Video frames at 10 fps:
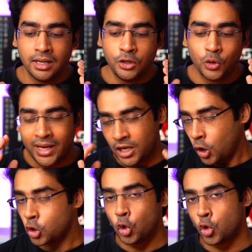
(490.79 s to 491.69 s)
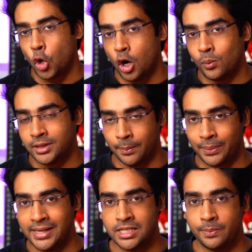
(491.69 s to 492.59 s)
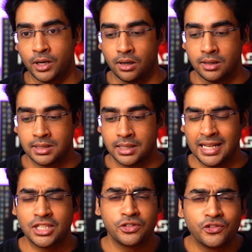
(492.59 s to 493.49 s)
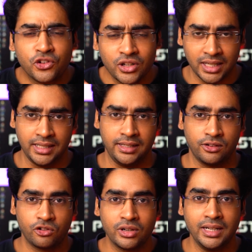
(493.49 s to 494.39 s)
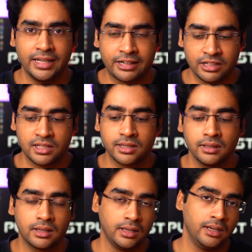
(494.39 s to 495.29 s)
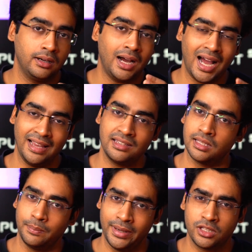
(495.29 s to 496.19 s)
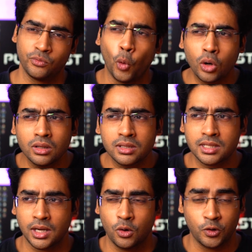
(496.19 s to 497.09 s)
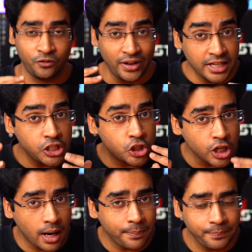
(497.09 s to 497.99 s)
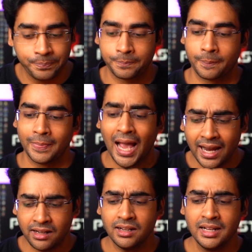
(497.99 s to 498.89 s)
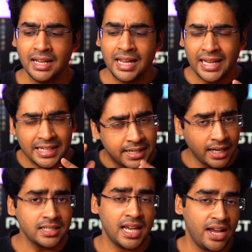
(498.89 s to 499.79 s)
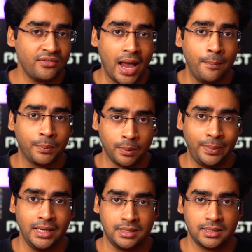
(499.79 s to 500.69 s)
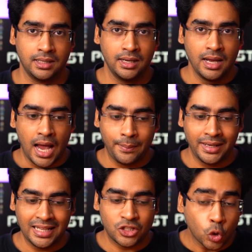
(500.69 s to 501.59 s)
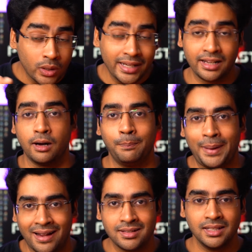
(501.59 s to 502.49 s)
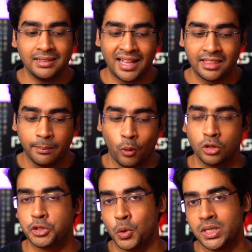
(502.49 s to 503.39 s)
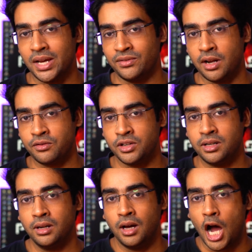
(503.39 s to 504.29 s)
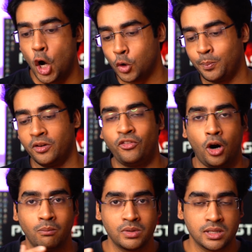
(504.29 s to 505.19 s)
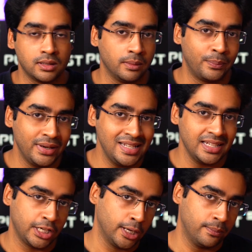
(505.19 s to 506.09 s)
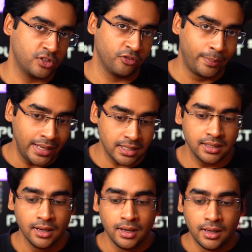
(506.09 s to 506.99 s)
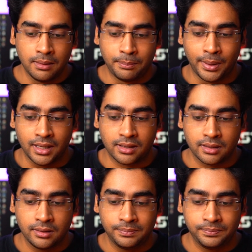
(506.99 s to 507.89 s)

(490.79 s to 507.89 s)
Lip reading: you cannot go wrong with the Breeze because it's really crystal clear highs and mids. Vocals sound very sharp, and it does have ample bass. It's only in comparison that the boAt Stone 700 outperforms the Breeze in terms of bass. But